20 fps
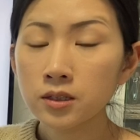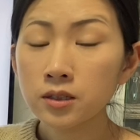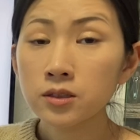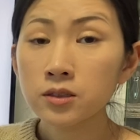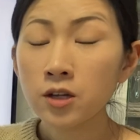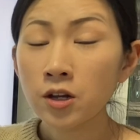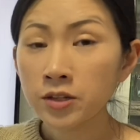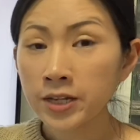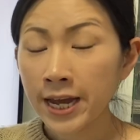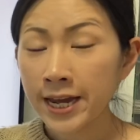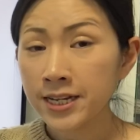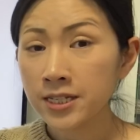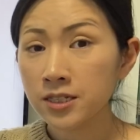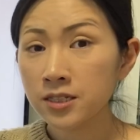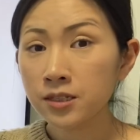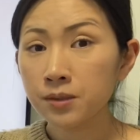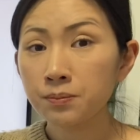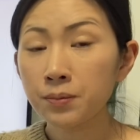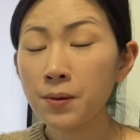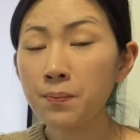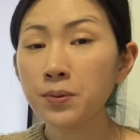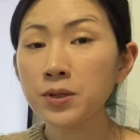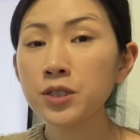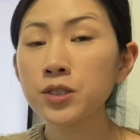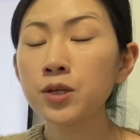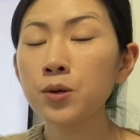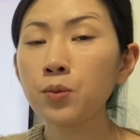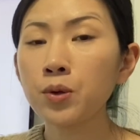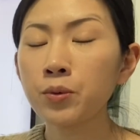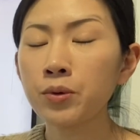The next
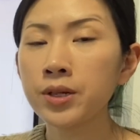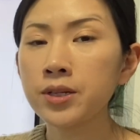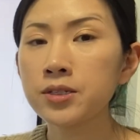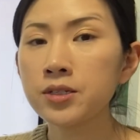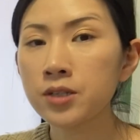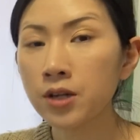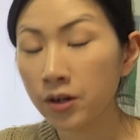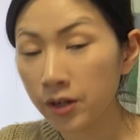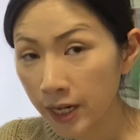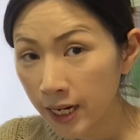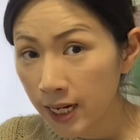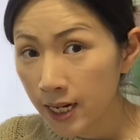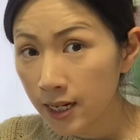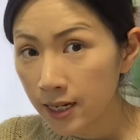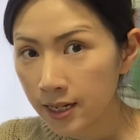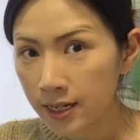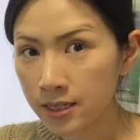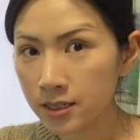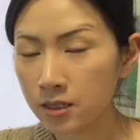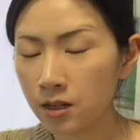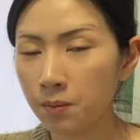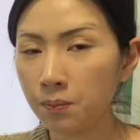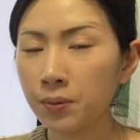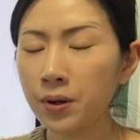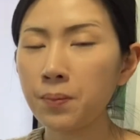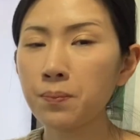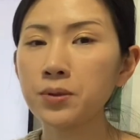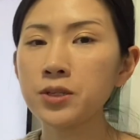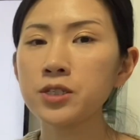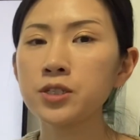preposition we will study is the
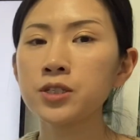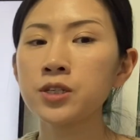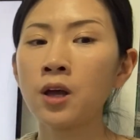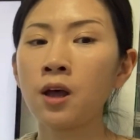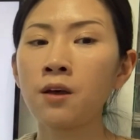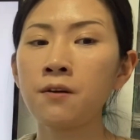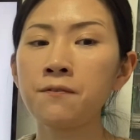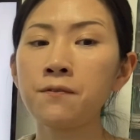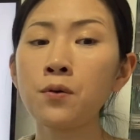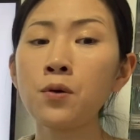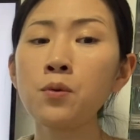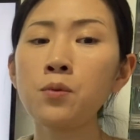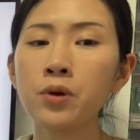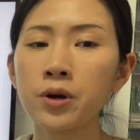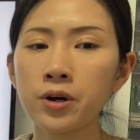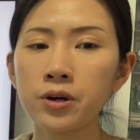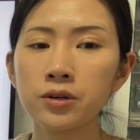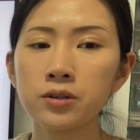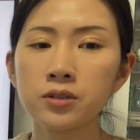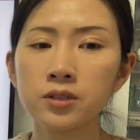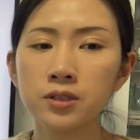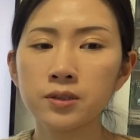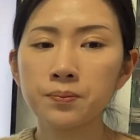preposition forward.